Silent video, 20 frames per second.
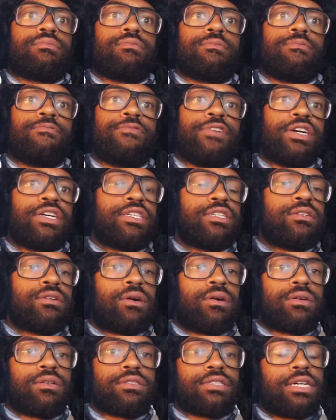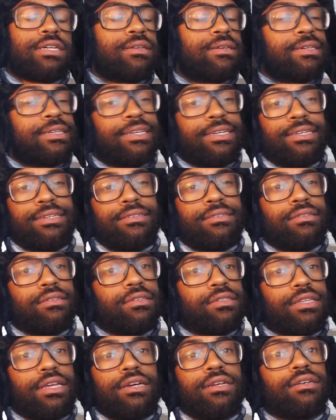Very good artist. Again,
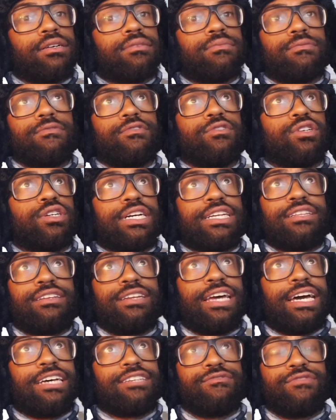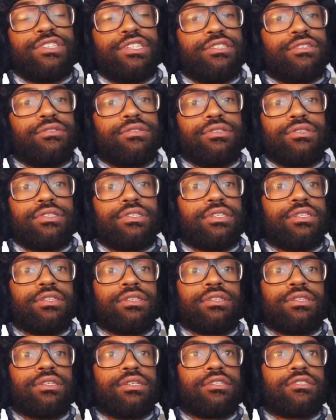look that up. You look at the last video, you'll see
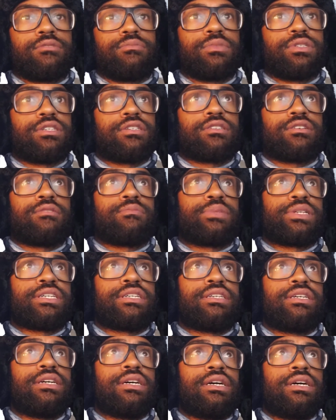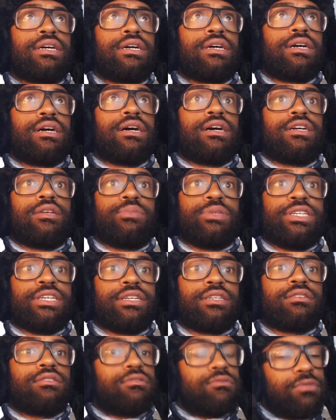the instrumentals I played in the
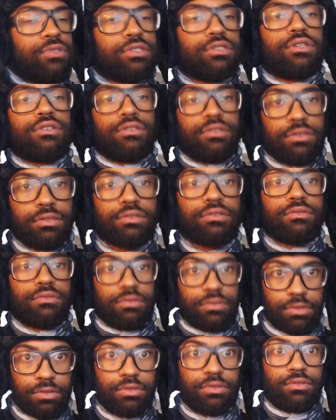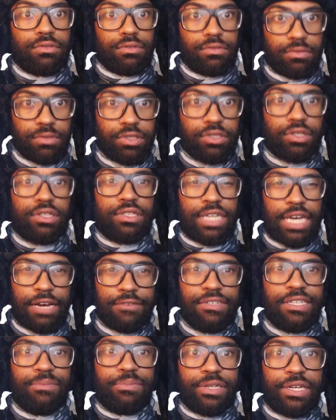beginning. I want y'all to
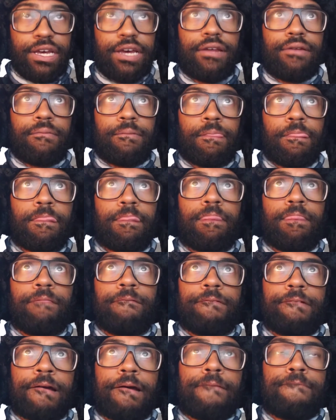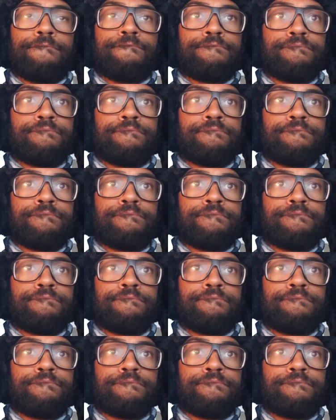dive deep in that. Okay.